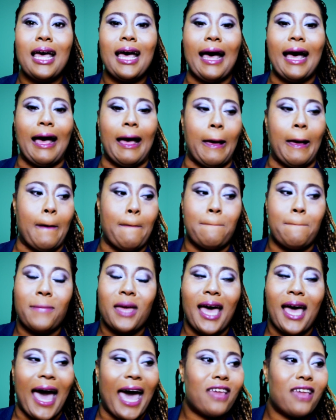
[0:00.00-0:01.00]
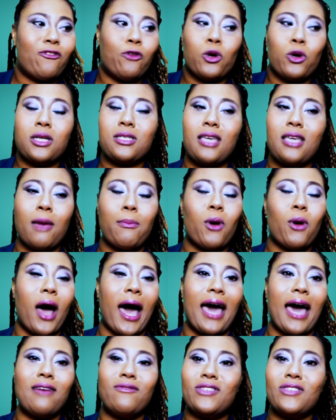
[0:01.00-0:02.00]
for example,
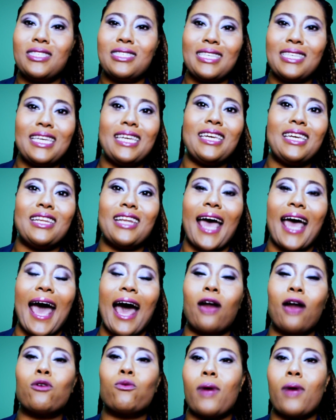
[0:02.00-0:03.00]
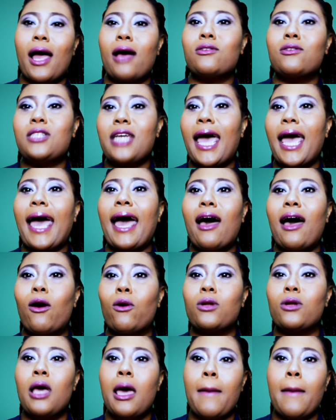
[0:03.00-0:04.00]
I've seen out around
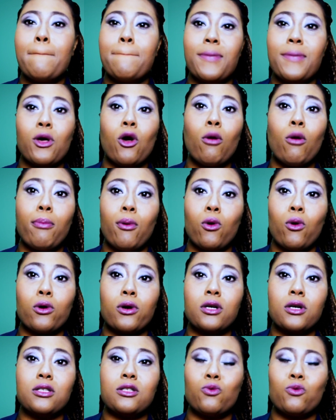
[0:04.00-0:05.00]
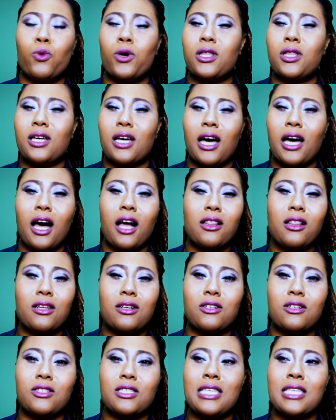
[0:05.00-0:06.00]
town billboards where the
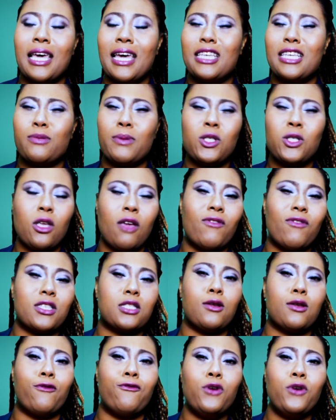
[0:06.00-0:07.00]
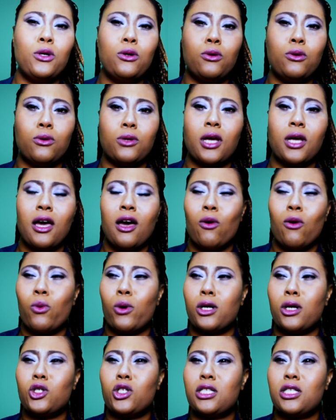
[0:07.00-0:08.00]
colors, especially if it's food,
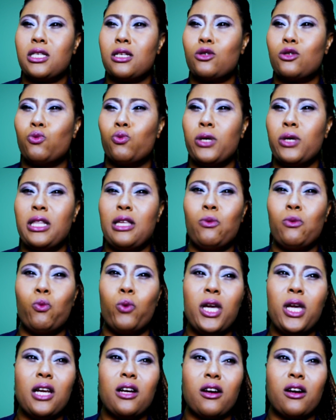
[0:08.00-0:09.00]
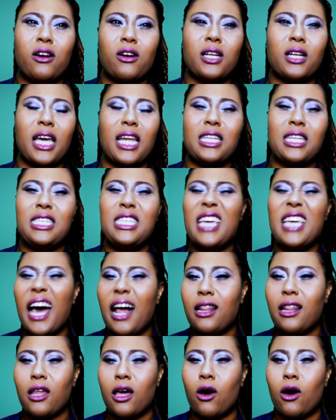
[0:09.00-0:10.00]
where it just looks really weird and
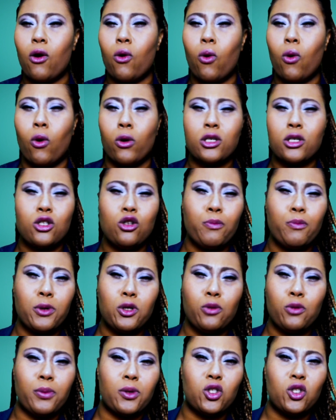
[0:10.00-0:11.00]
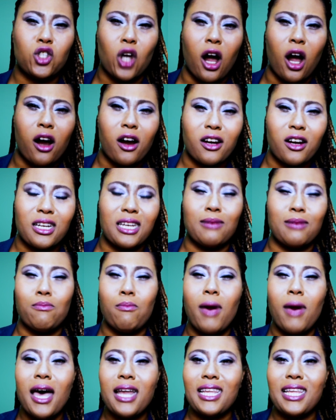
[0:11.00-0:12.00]
yellow or super duper dark and
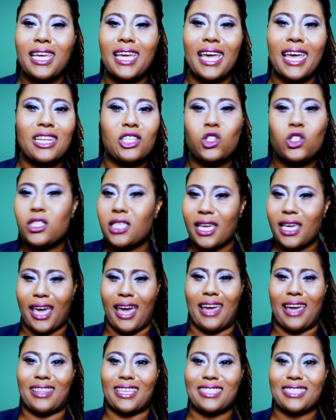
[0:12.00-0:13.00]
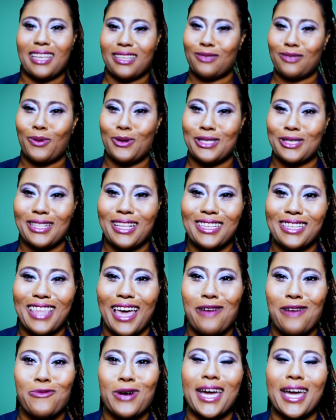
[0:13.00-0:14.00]
muddy, and it's just like, hey, that's not supposed to look
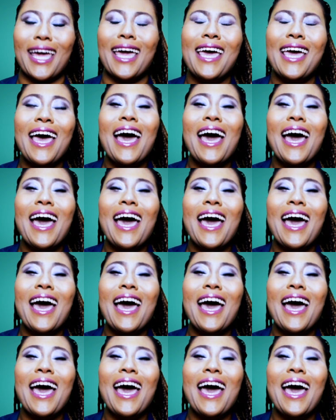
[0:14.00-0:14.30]
that way.